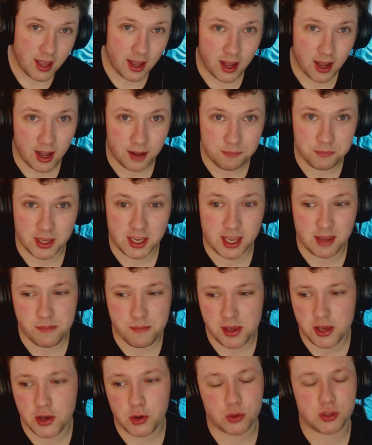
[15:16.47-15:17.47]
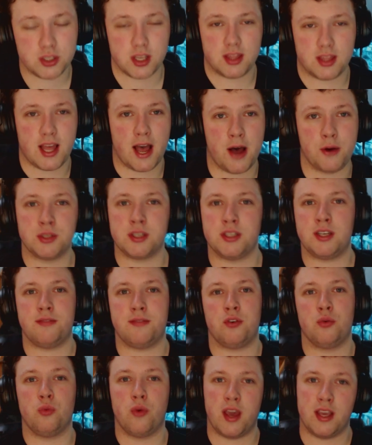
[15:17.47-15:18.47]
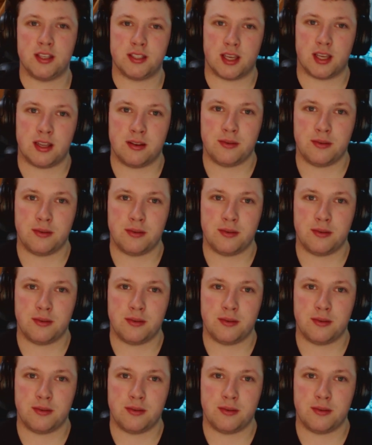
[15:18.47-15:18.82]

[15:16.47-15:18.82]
Um, it can be used a thousand different ways.